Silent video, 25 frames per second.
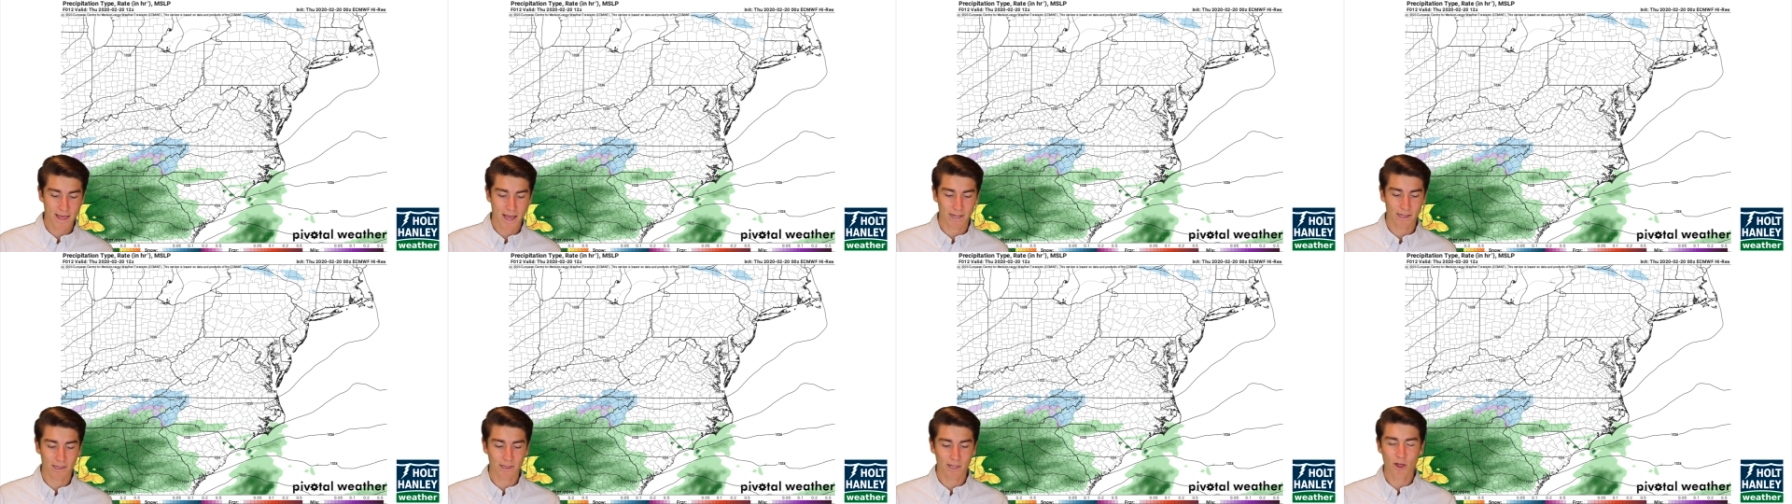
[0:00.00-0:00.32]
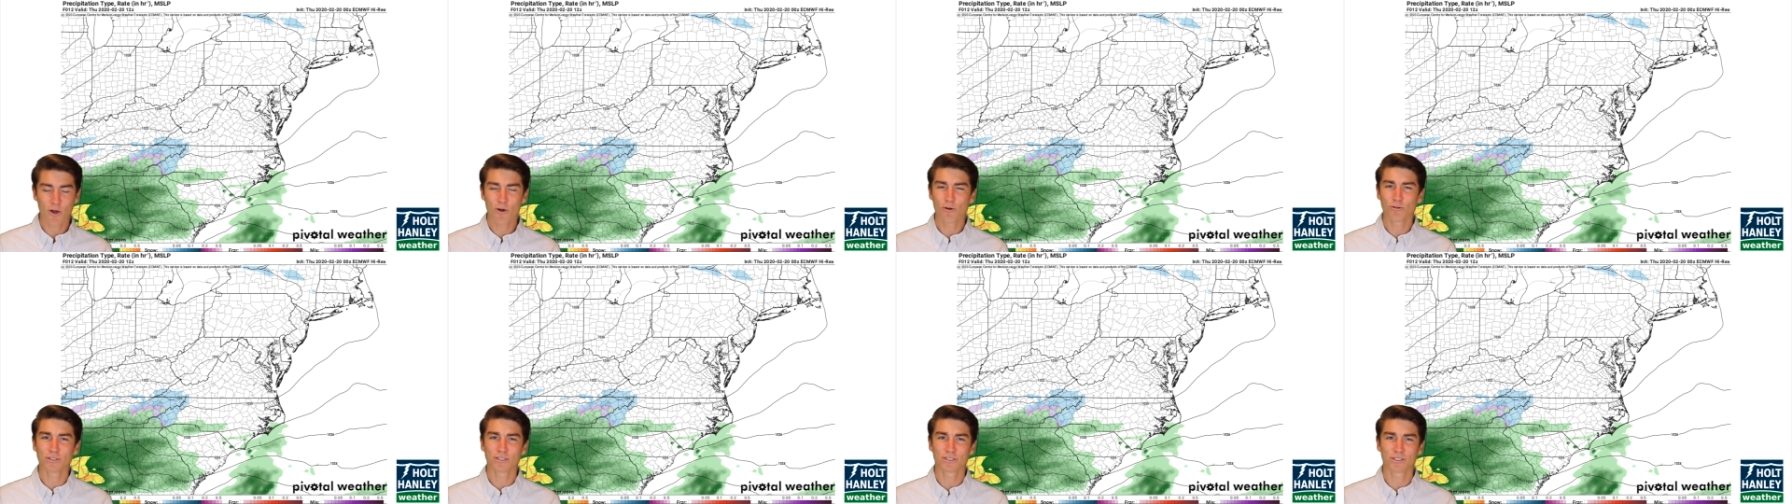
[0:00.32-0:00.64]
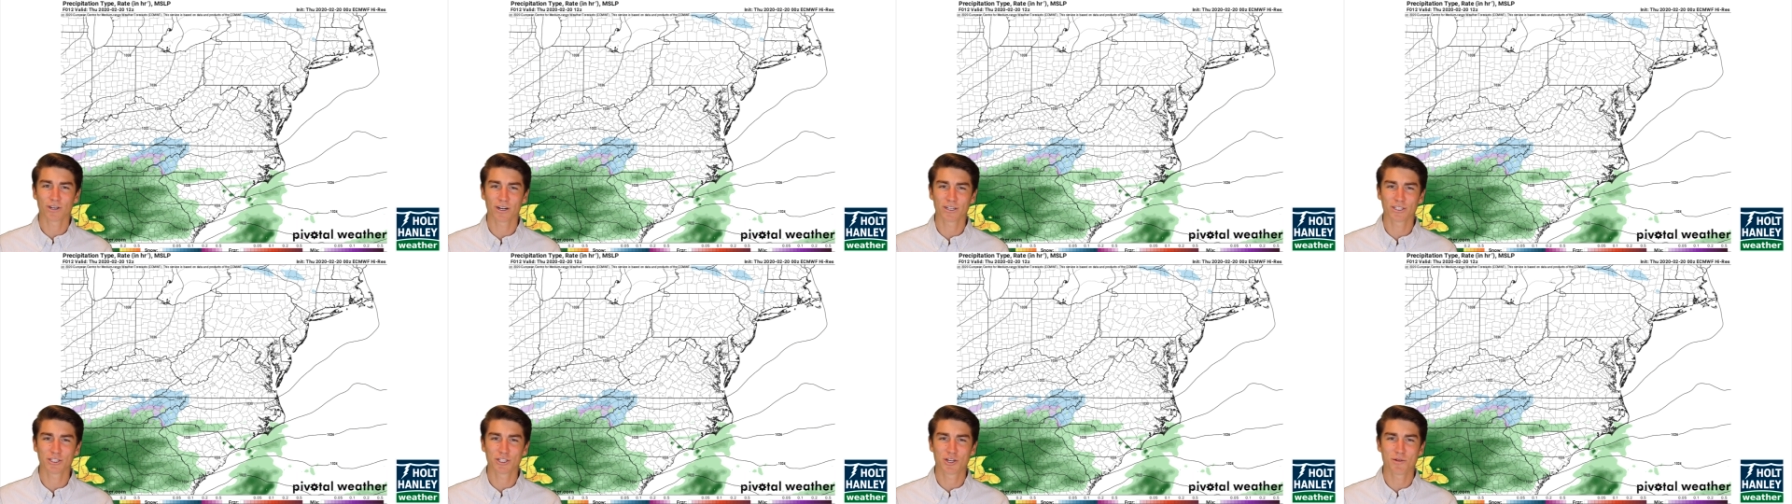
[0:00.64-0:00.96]
that low
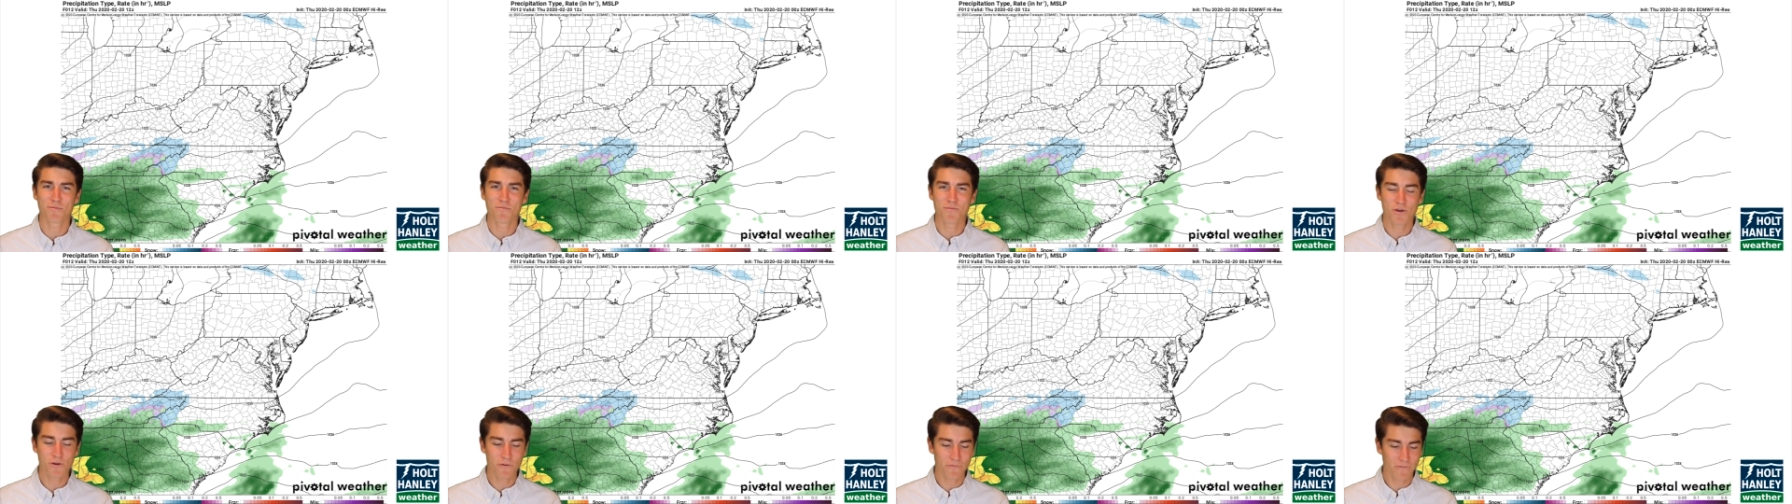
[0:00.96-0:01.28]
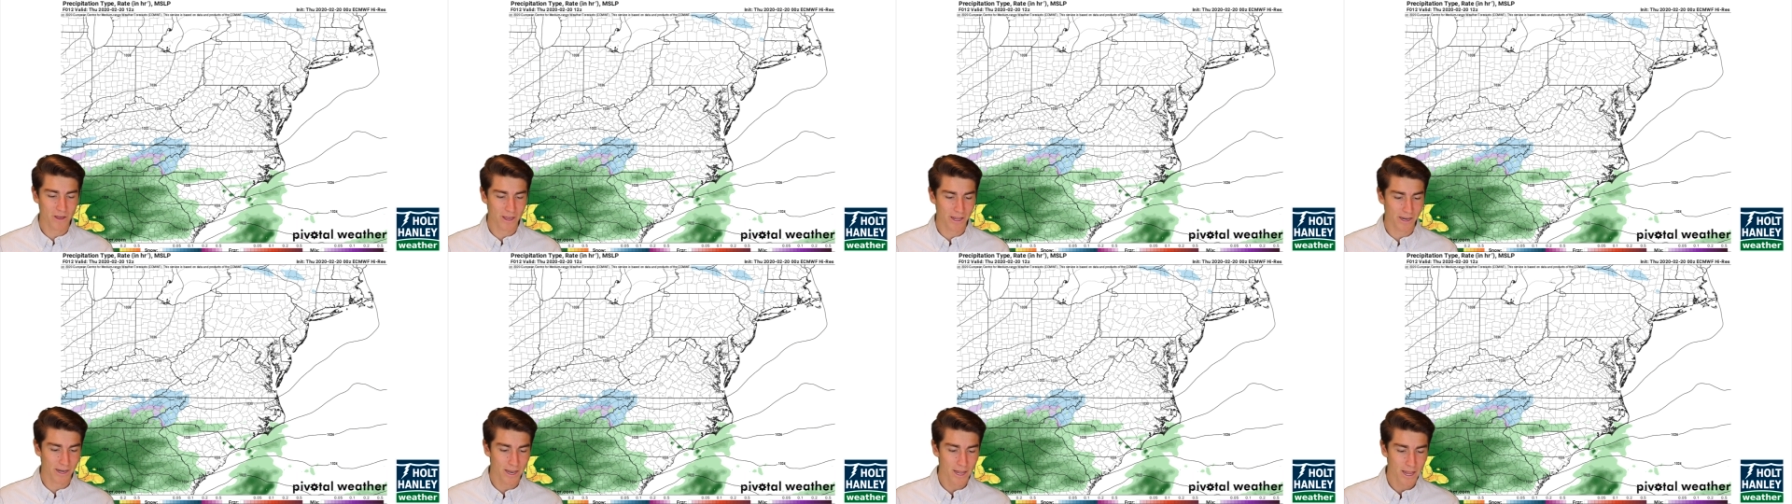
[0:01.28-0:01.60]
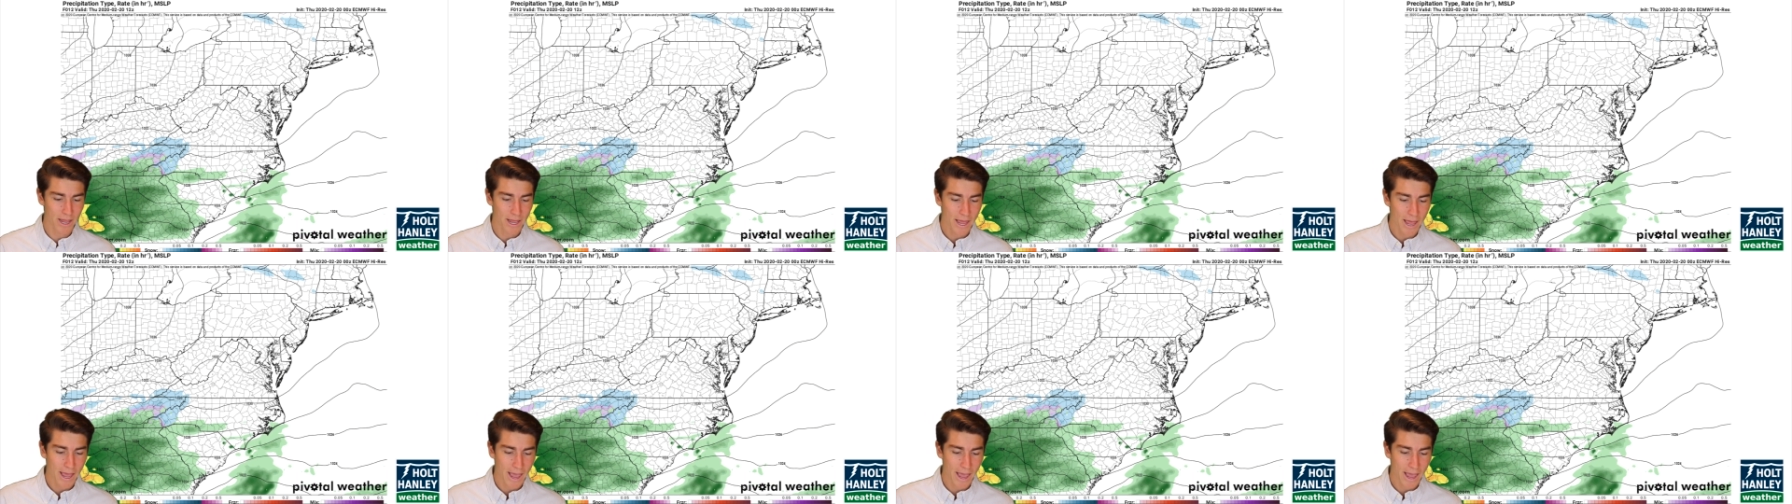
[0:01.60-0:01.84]
starts to move in,